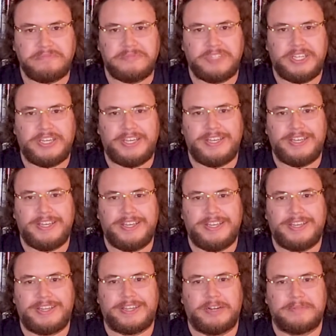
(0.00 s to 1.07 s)

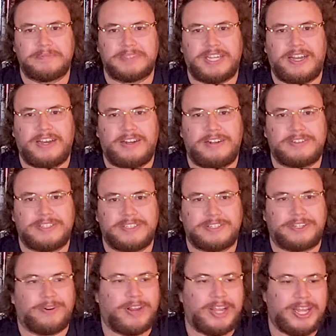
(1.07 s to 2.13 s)
He comes out to the
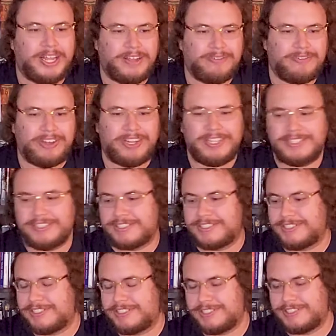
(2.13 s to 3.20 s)
grave and
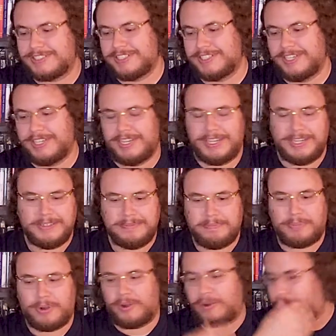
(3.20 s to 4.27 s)
he's
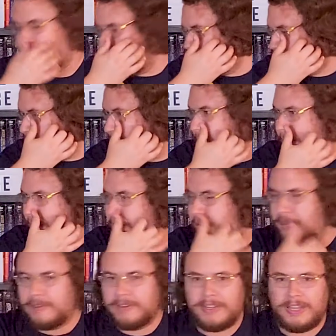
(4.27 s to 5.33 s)
murdering
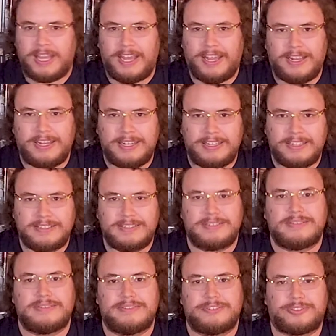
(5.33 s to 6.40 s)
people
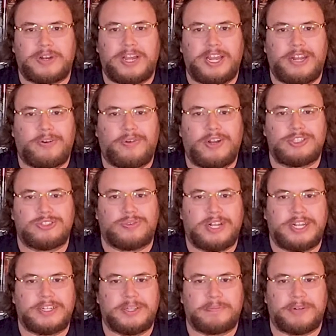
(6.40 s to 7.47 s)
and trying to
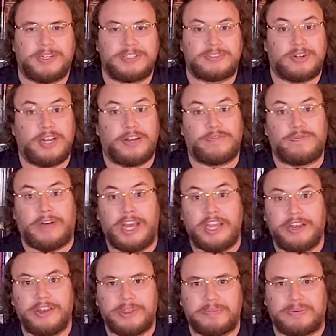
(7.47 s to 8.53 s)
resurrect the prince, trying to
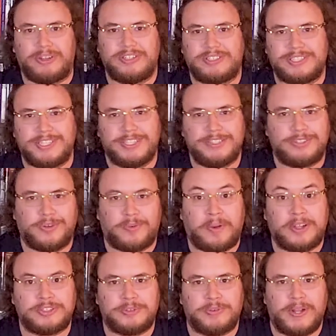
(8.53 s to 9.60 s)
find the princess to
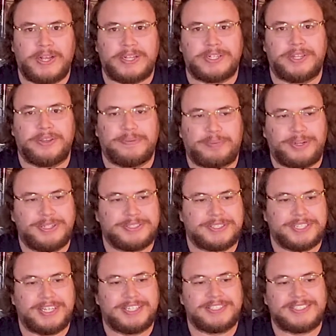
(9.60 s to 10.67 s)
resurrect the
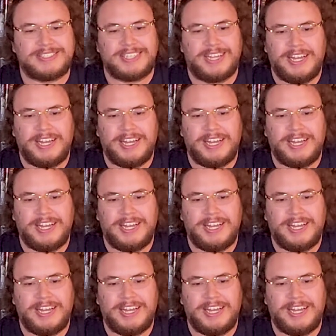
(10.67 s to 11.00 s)
princess.